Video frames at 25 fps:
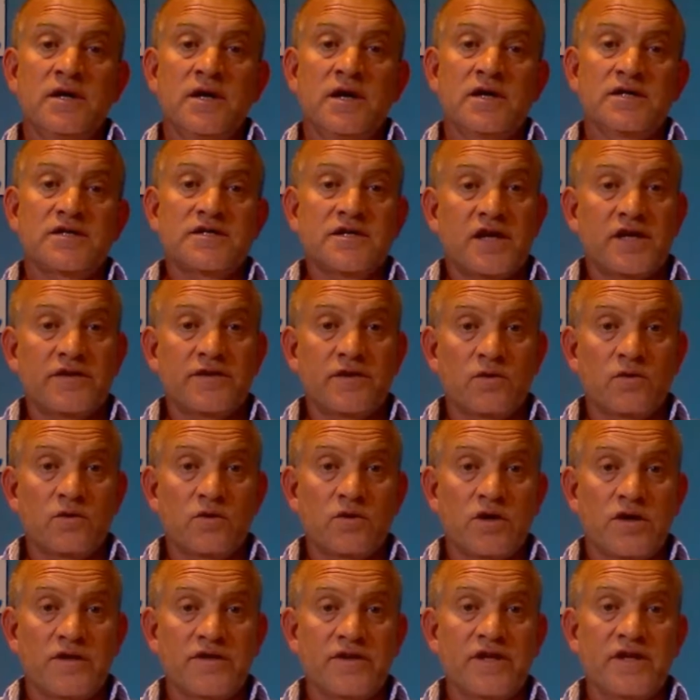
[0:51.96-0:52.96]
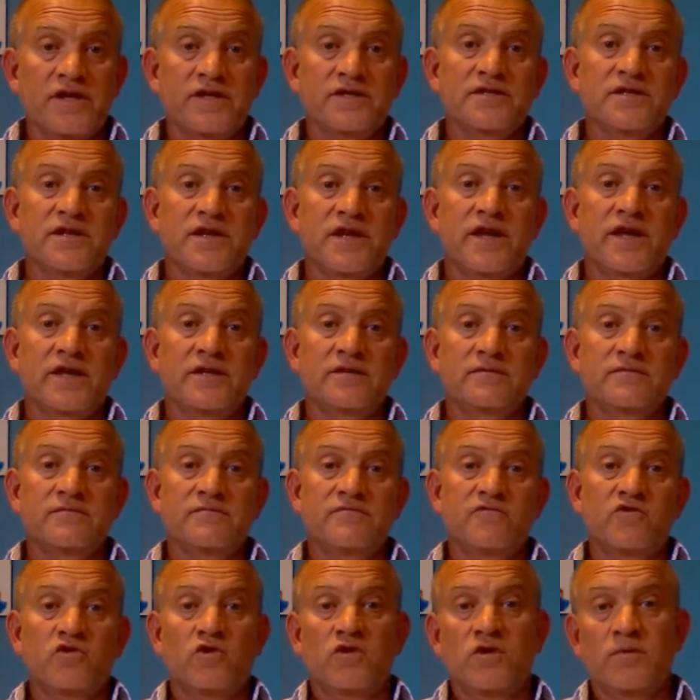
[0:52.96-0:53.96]
I started to look on the internet
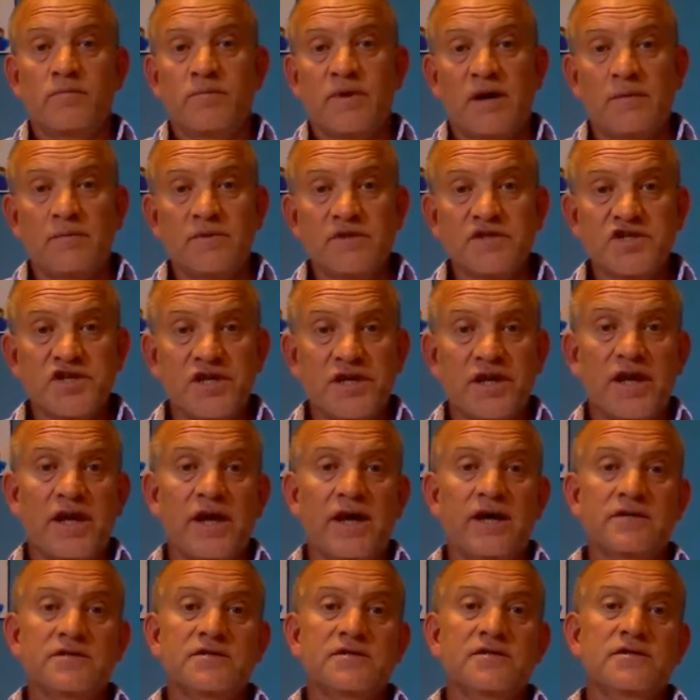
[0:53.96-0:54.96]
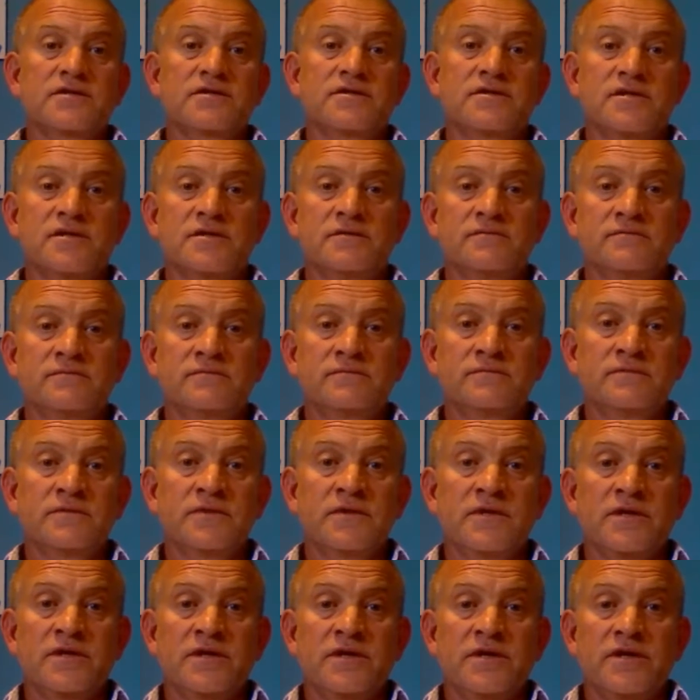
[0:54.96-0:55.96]
for publishing houses,
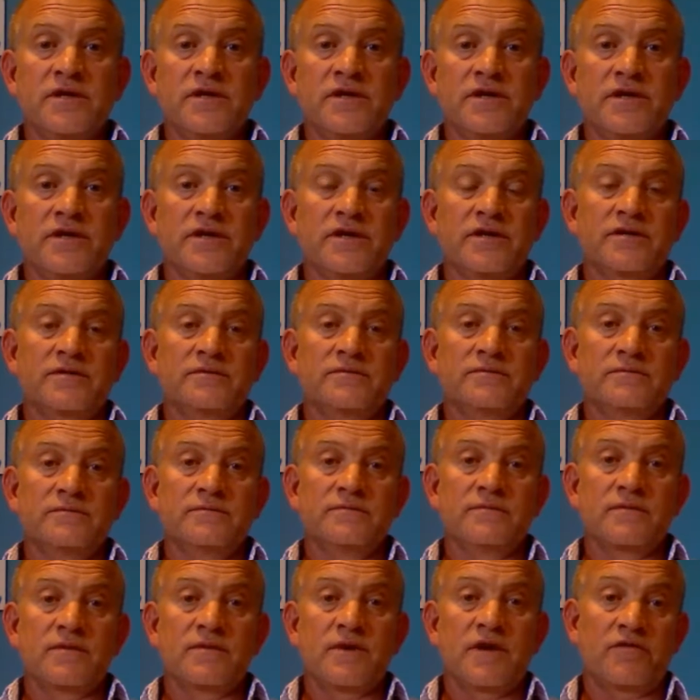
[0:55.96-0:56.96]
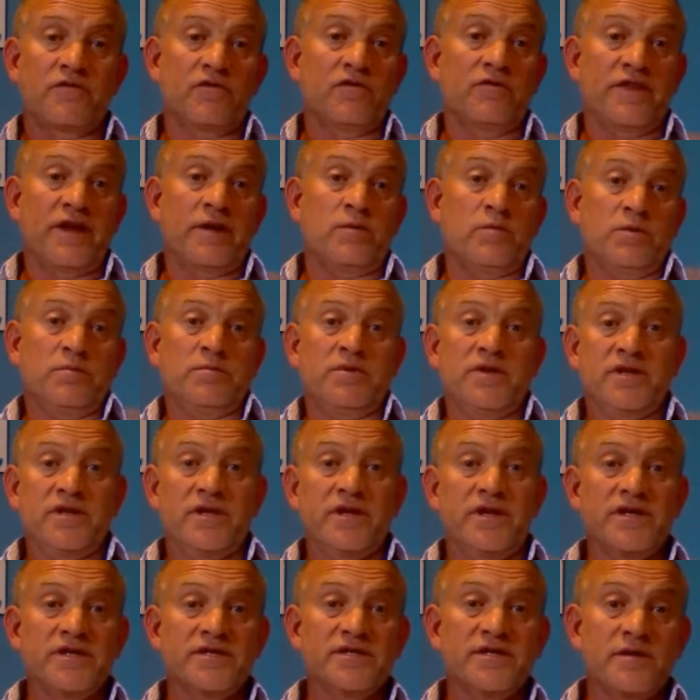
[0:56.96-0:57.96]
and you know, I thought that
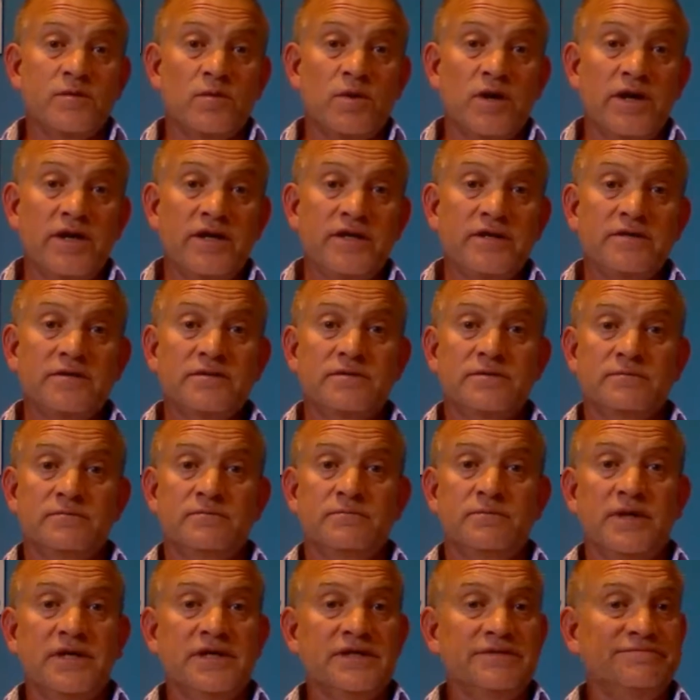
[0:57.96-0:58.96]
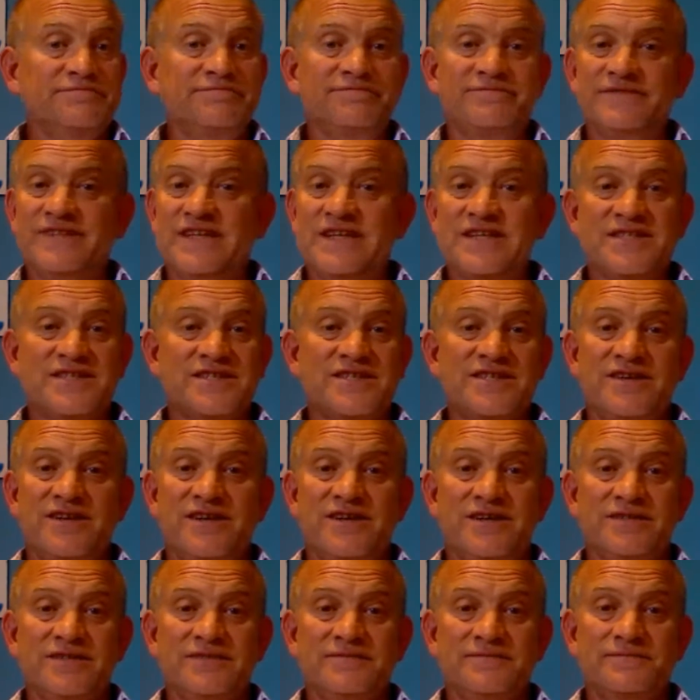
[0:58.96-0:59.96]
would be easy for me, but it's
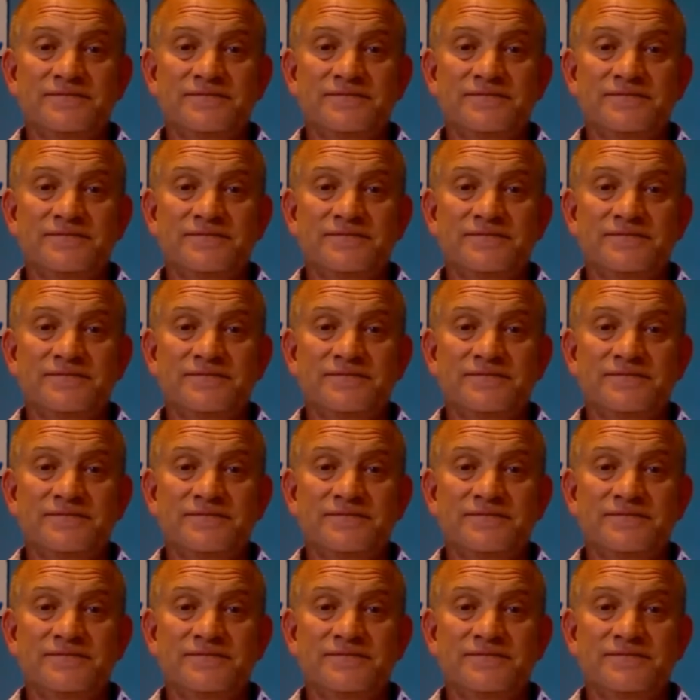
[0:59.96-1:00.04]
not.